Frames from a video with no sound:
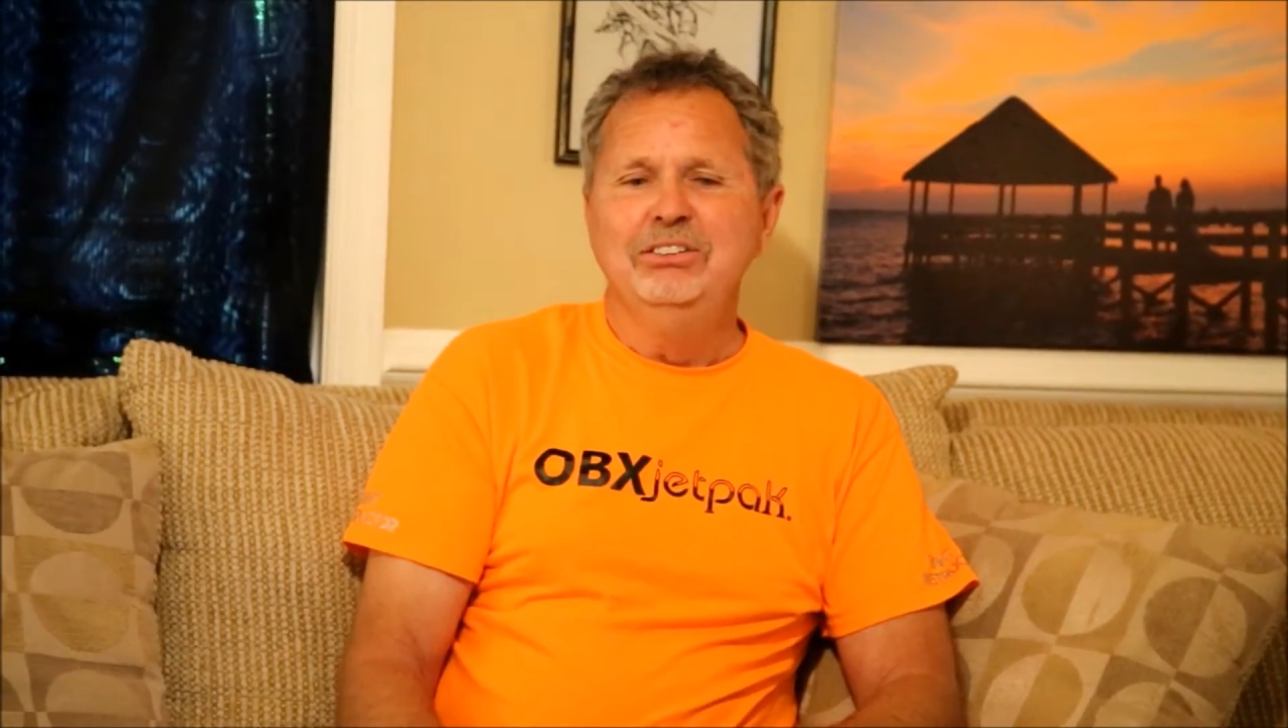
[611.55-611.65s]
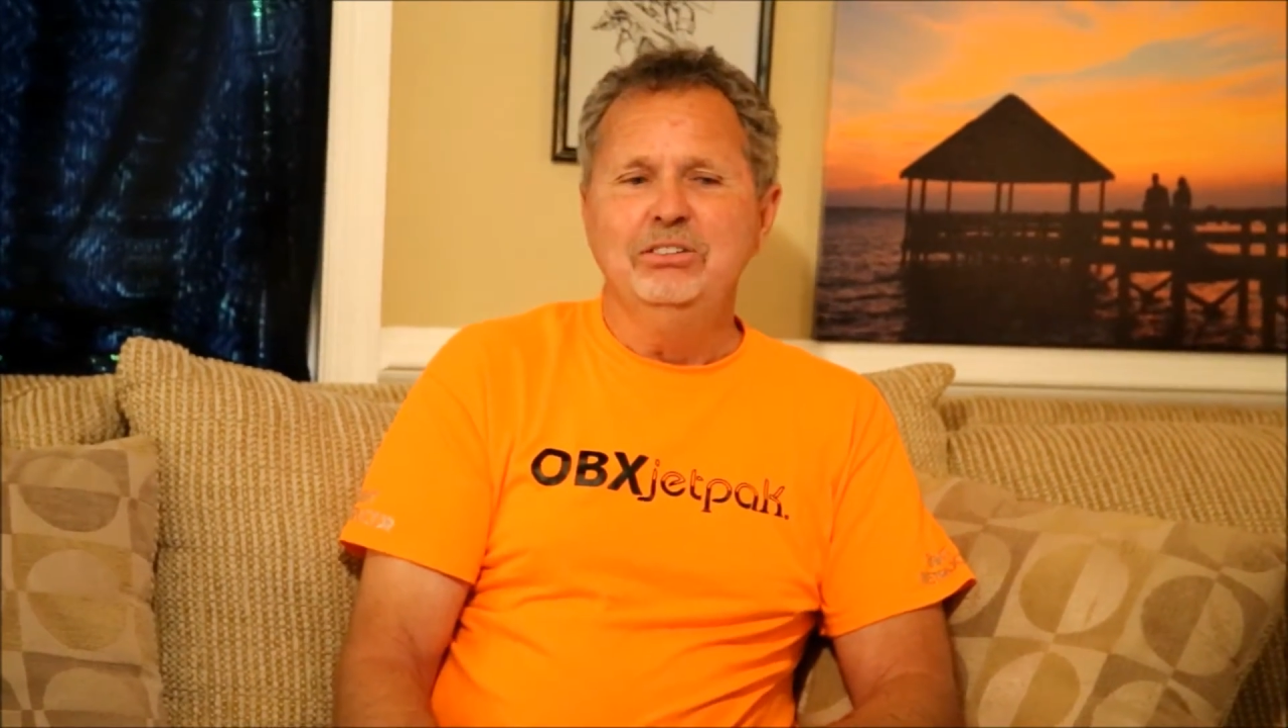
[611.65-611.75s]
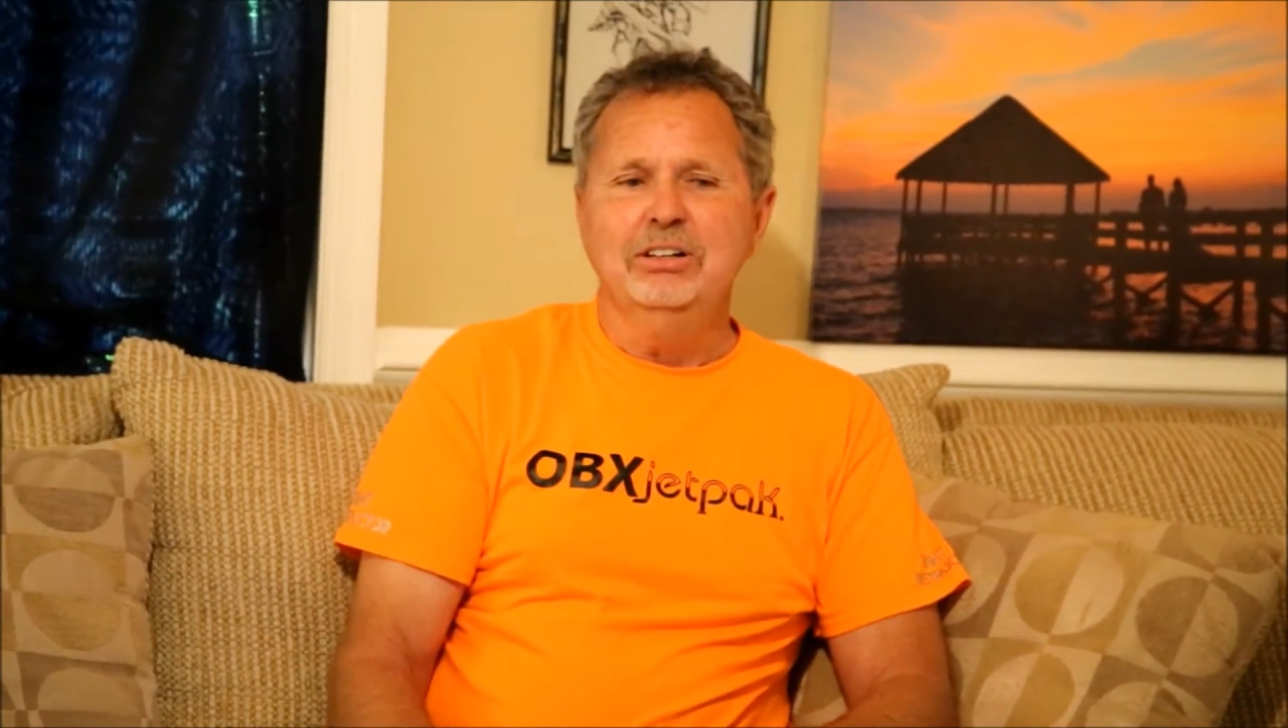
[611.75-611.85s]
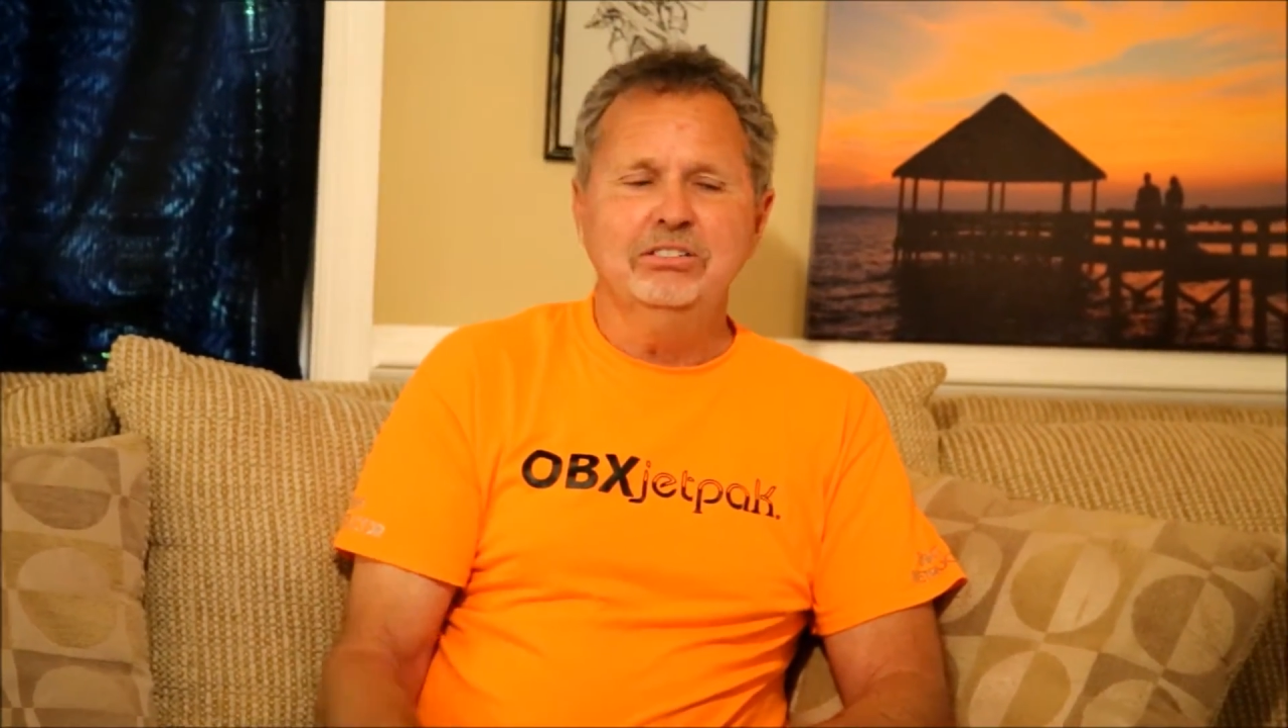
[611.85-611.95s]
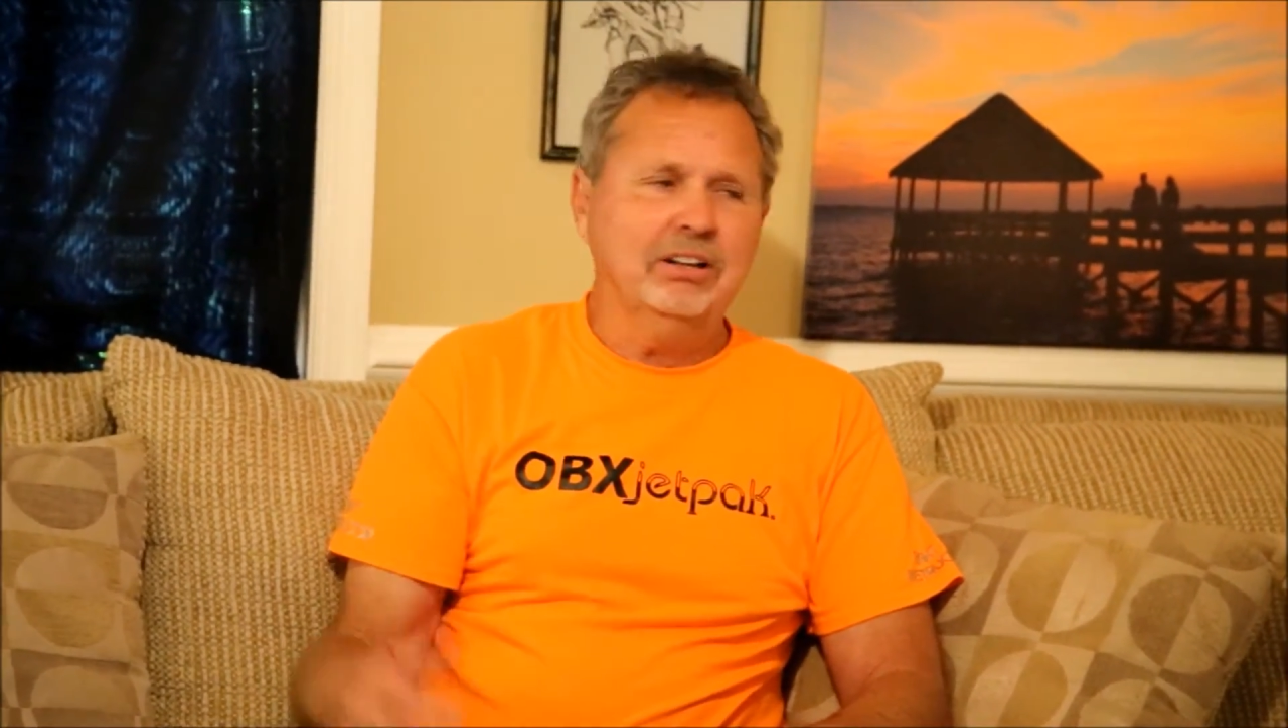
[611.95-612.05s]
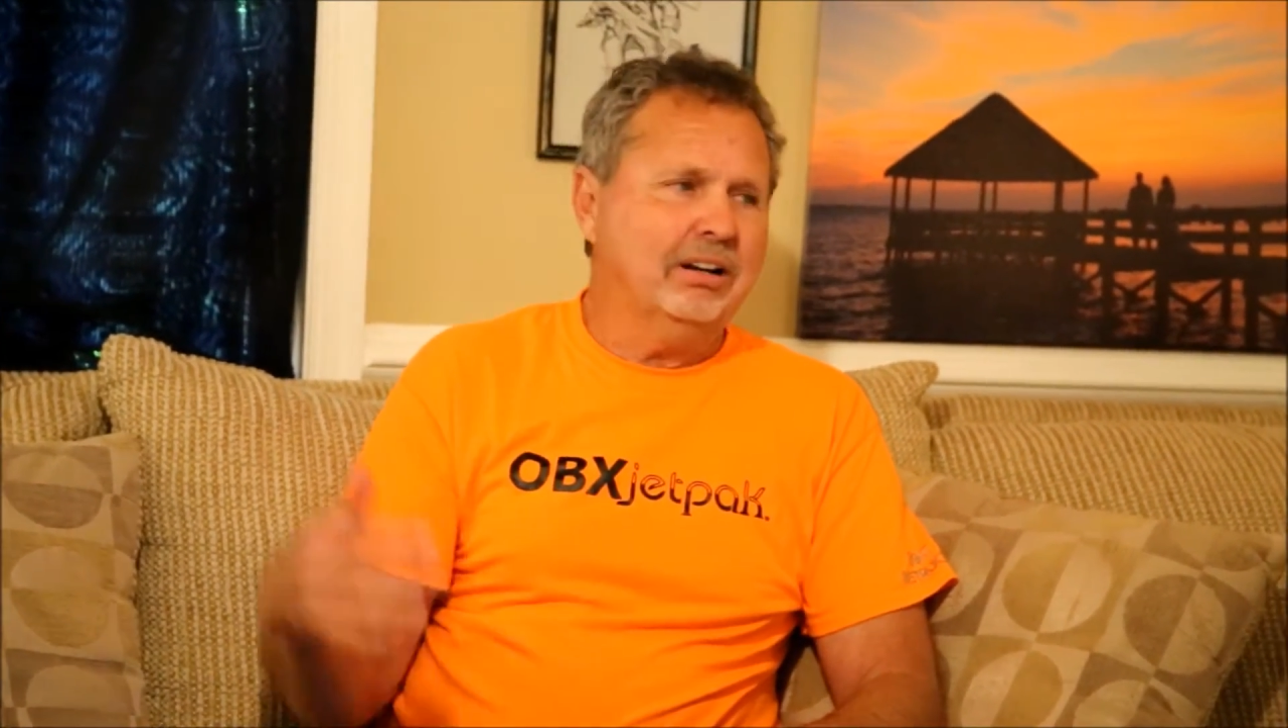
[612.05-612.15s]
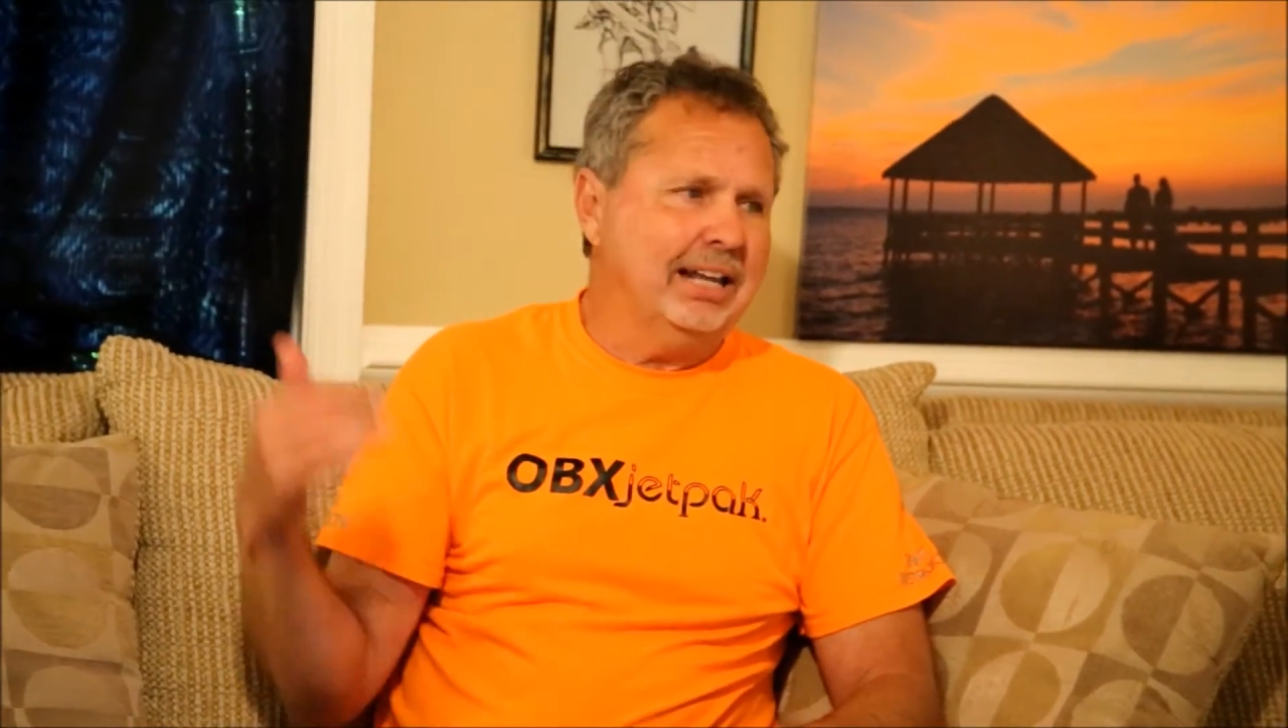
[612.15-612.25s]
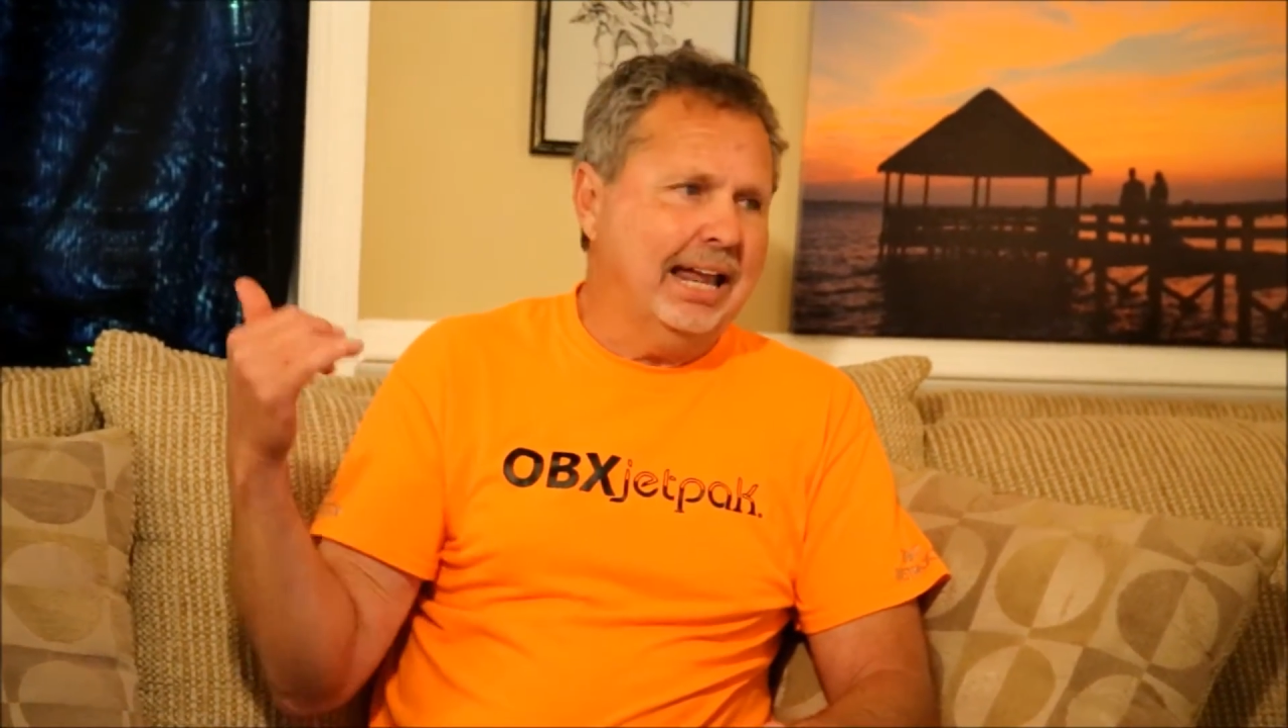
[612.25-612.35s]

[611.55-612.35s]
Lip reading: So I started